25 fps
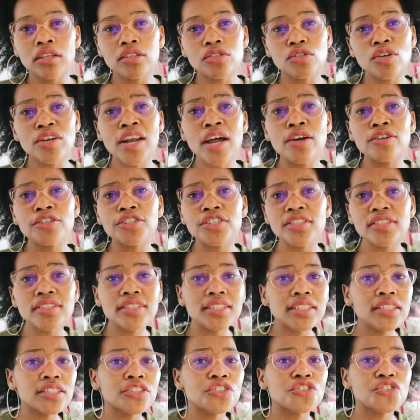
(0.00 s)
so now she
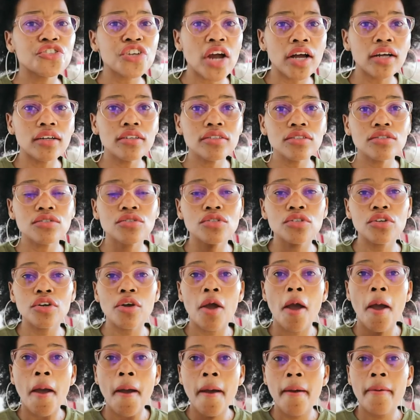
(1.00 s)
still struggles to
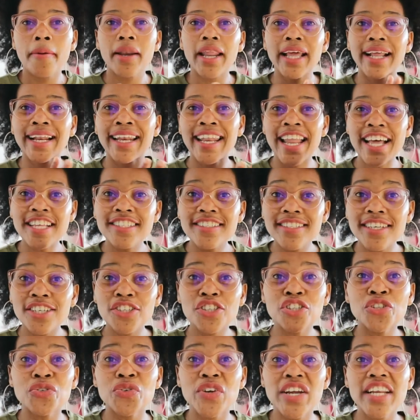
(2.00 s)
like last year
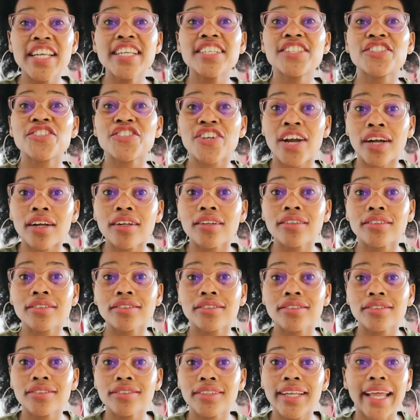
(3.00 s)
she really struggled
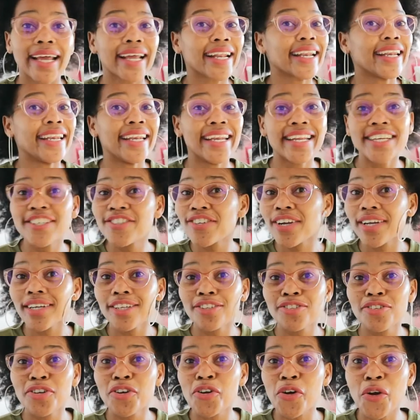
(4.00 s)
like
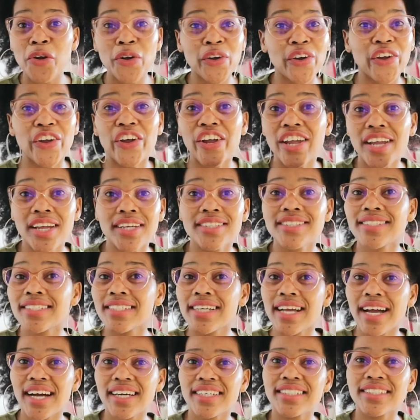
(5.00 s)
literally to grow her hair she
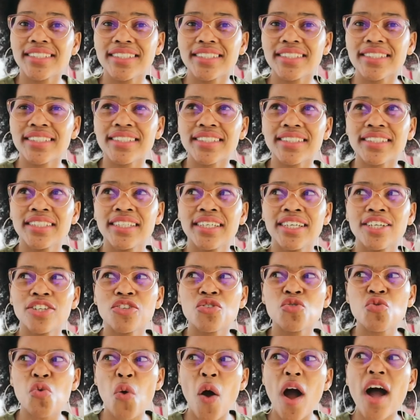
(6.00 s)
cutted it
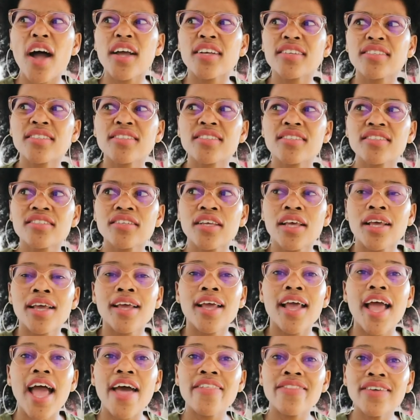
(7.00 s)
twice
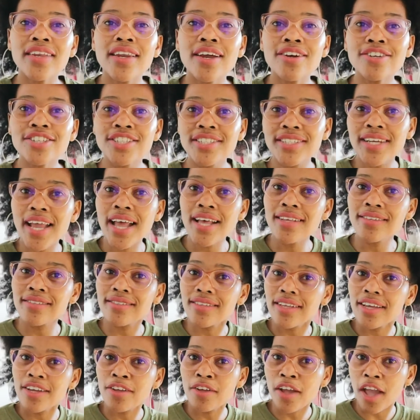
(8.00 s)
and then now she has
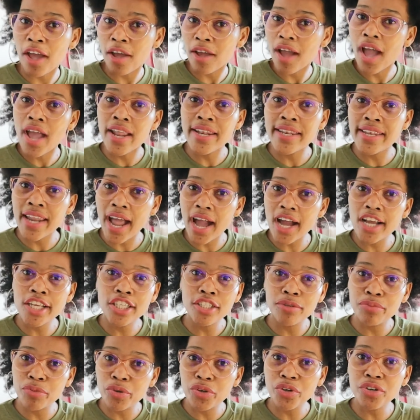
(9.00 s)
a, a, a
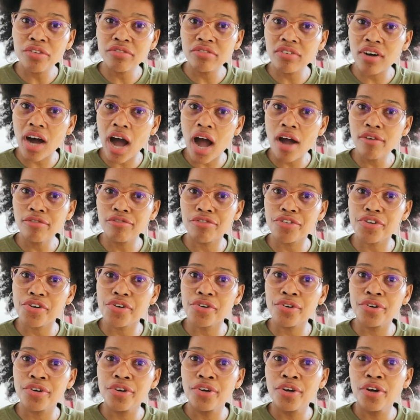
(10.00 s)
nice beautiful
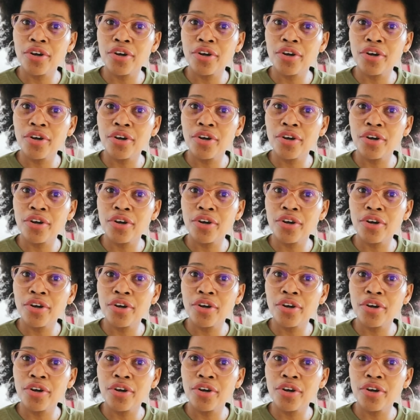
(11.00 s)
afro